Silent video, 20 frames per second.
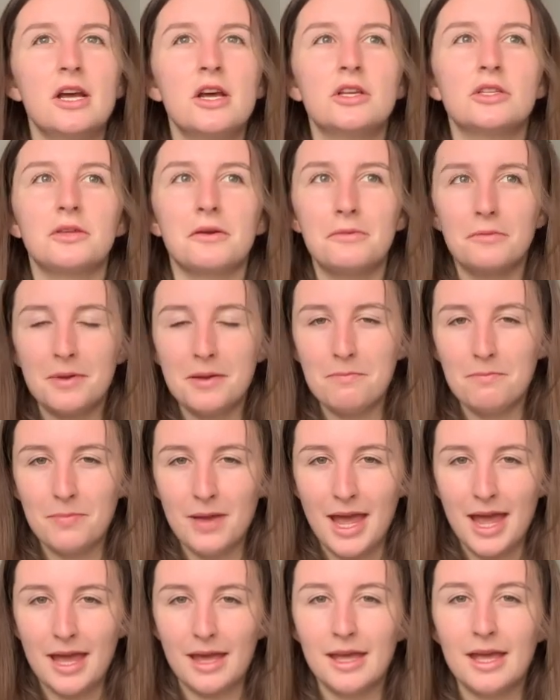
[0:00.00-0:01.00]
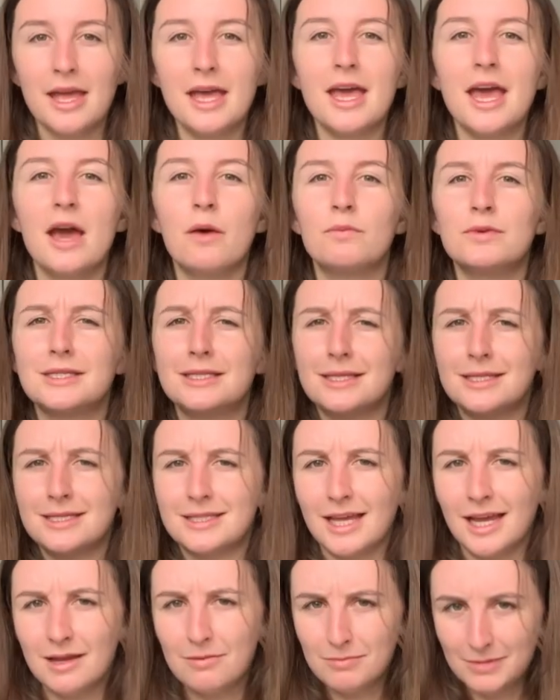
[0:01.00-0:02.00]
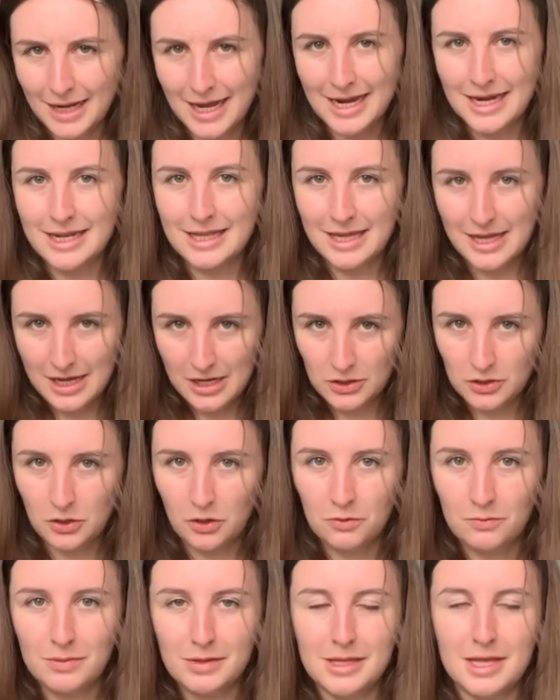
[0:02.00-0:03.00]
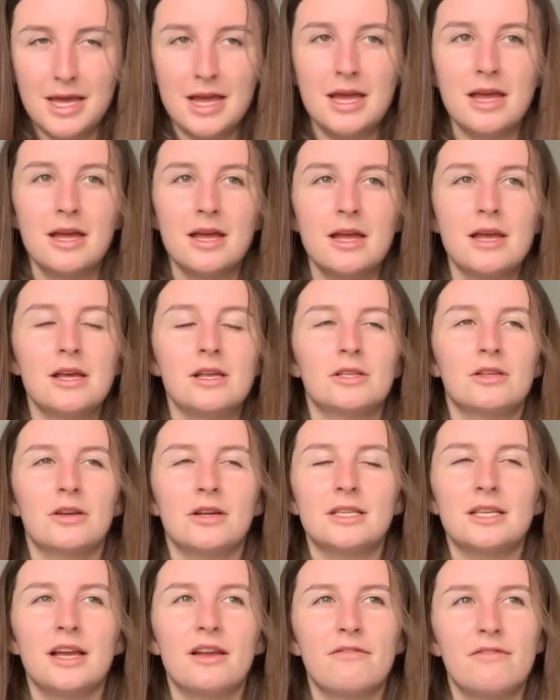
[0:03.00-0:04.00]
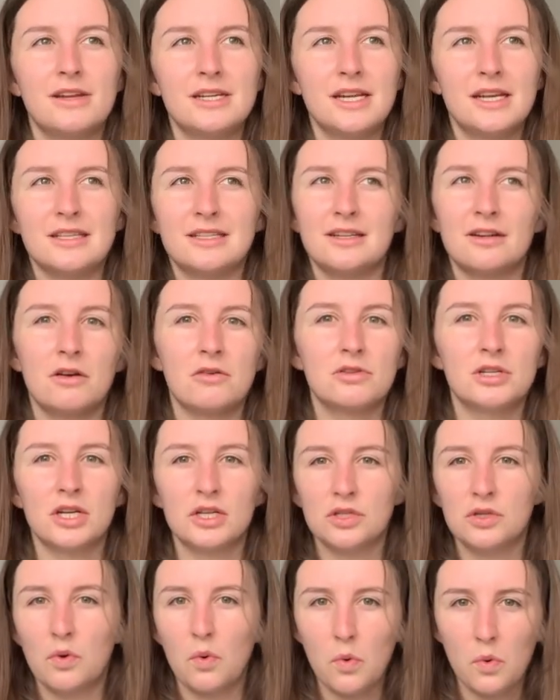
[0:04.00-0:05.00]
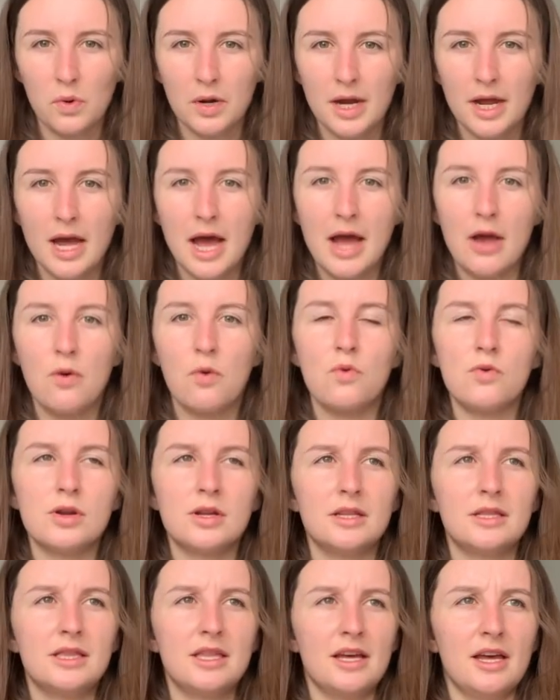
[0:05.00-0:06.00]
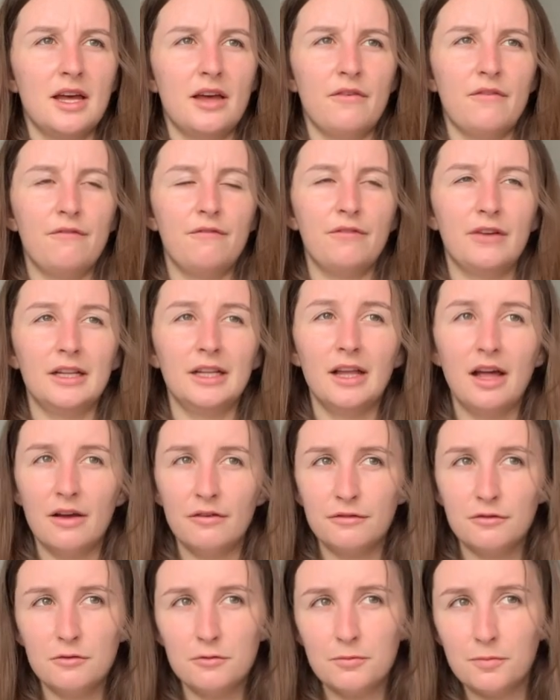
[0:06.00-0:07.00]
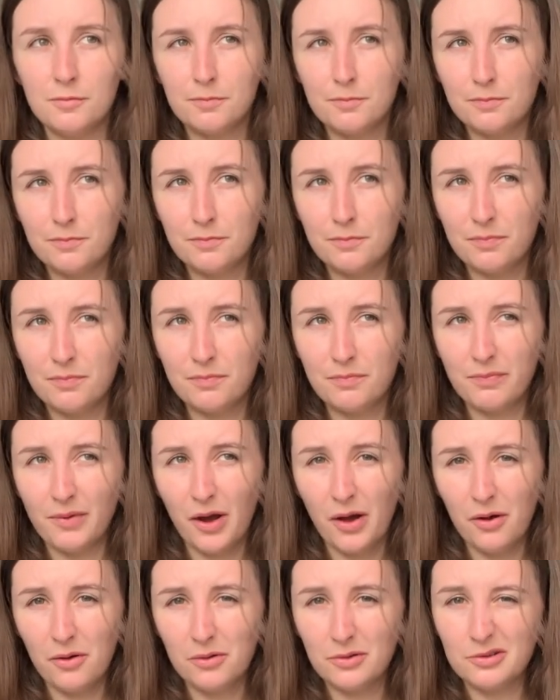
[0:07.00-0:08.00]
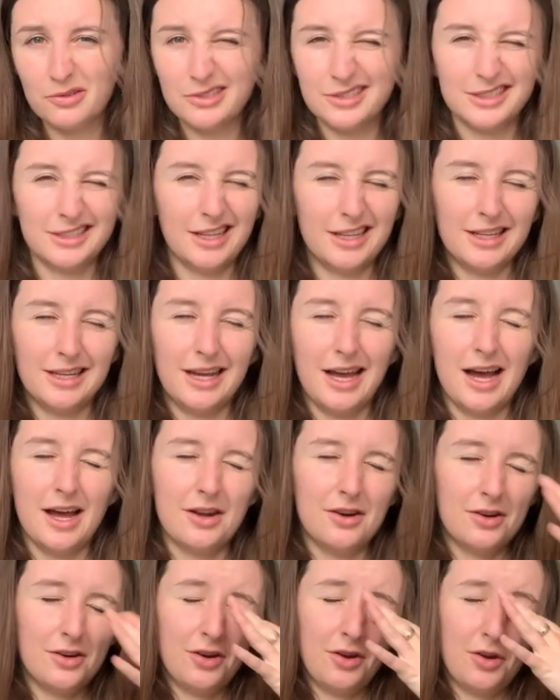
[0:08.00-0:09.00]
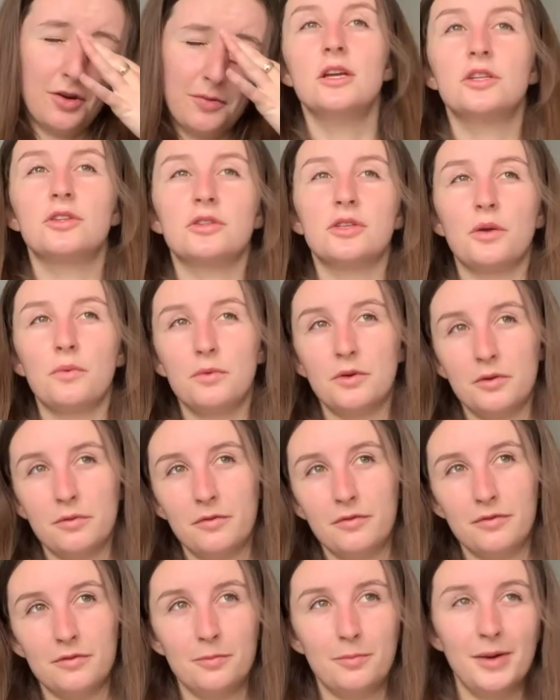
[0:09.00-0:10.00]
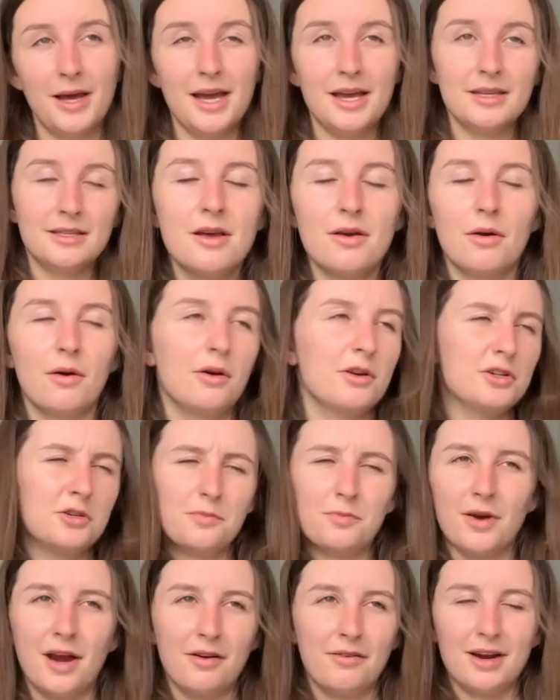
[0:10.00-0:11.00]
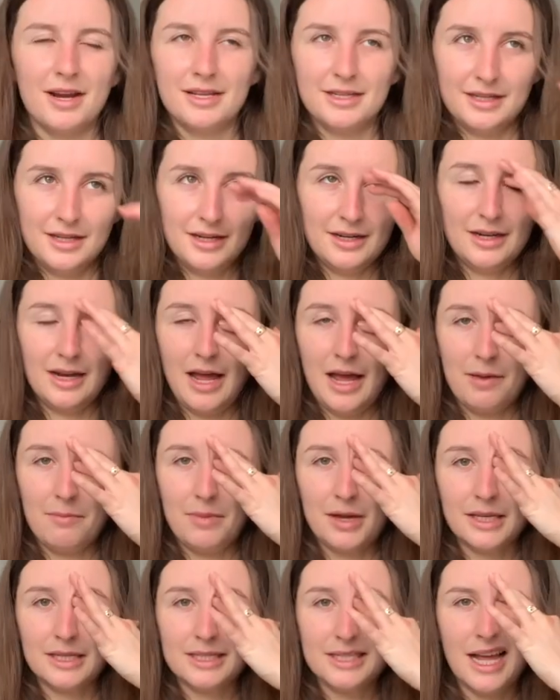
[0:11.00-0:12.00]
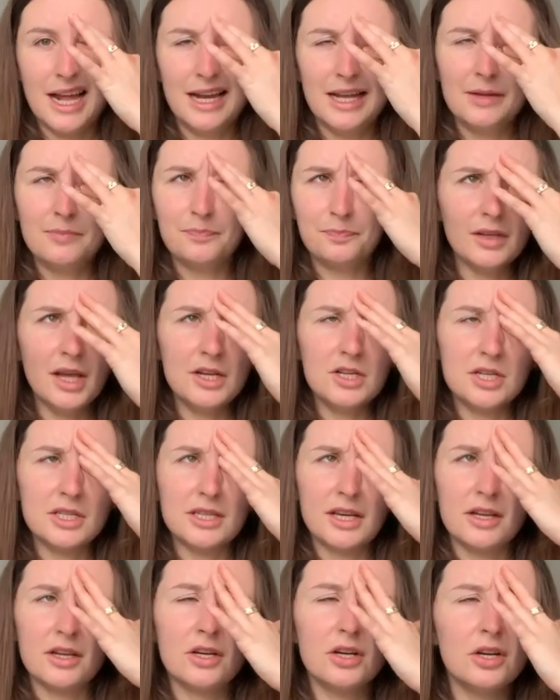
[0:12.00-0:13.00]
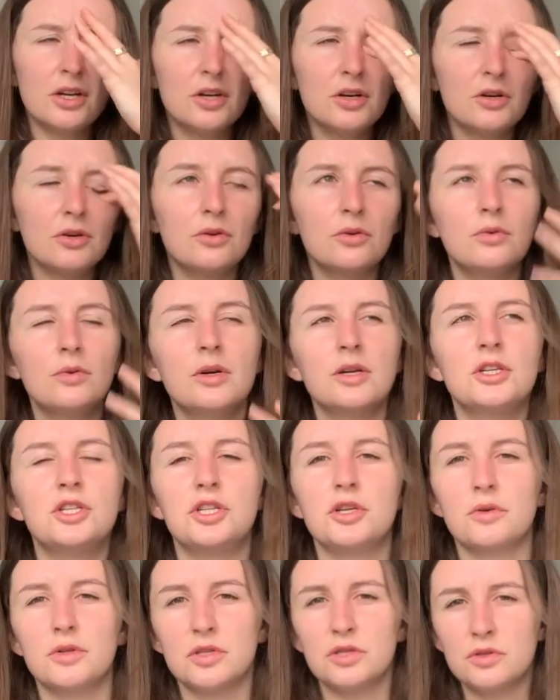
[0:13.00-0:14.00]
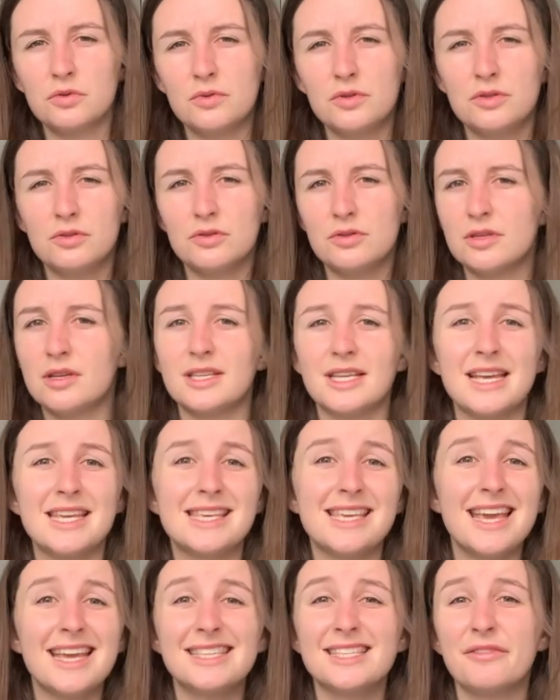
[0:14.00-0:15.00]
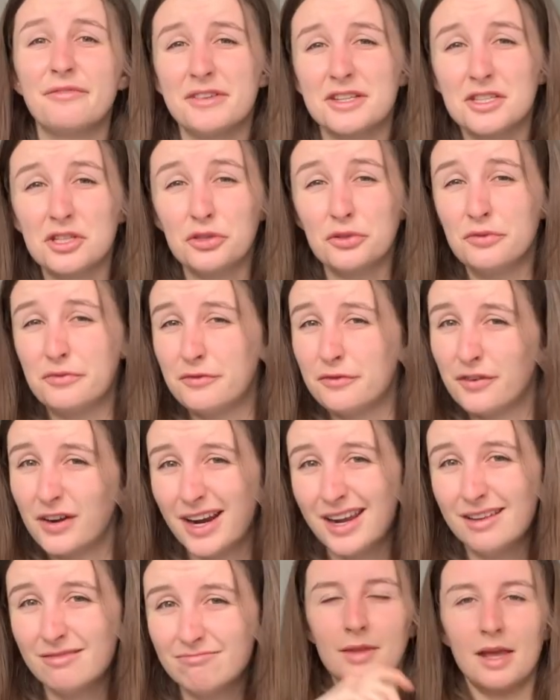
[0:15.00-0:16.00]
So I went back, it was the same lady that had told me that, so I was like, fantastic, I'll just order. I ordered the falafel bowl or something, I don't know. She was like, what do you want for a base? Oh, I'll do brown rice and like mixed salad. And she's like, cool, do you want soy sauce? I was like, yes, if it's gluten-free.